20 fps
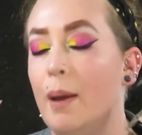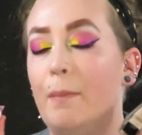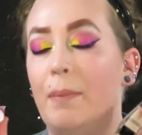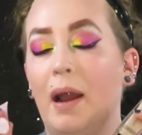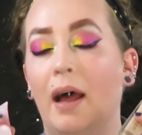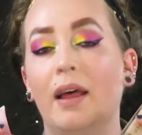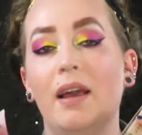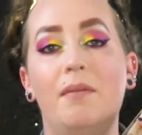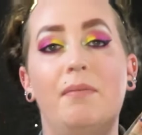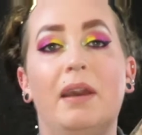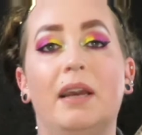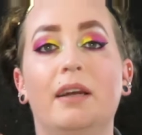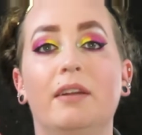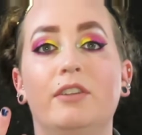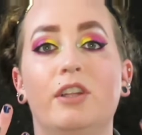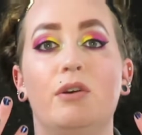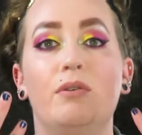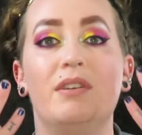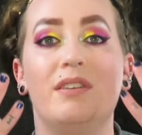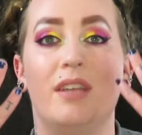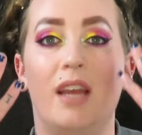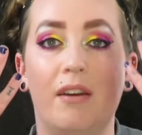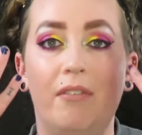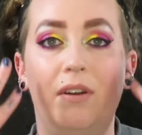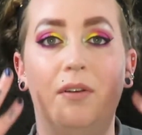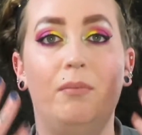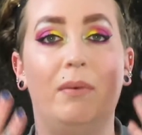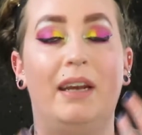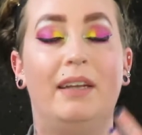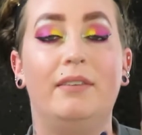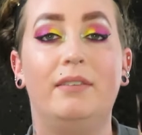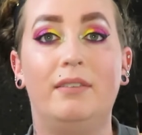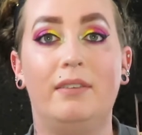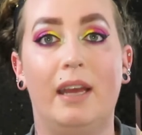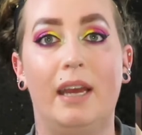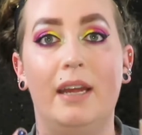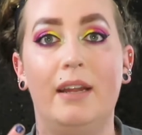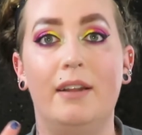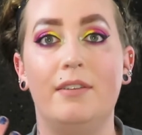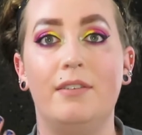Probably because it was giving my
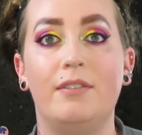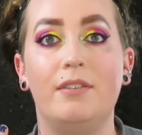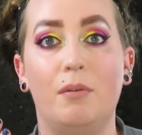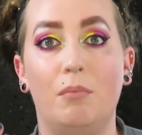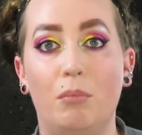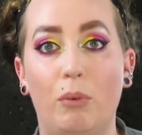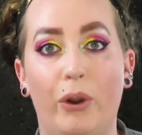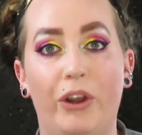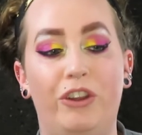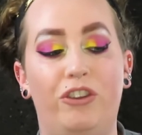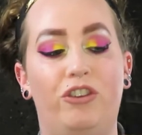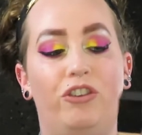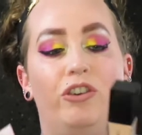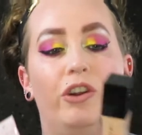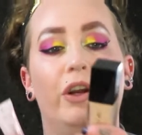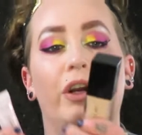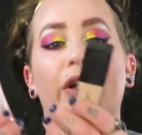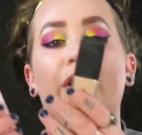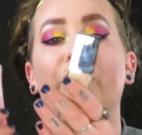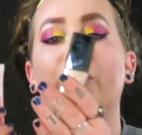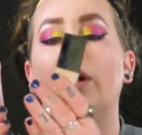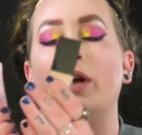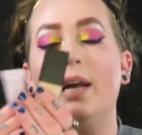skin some moisture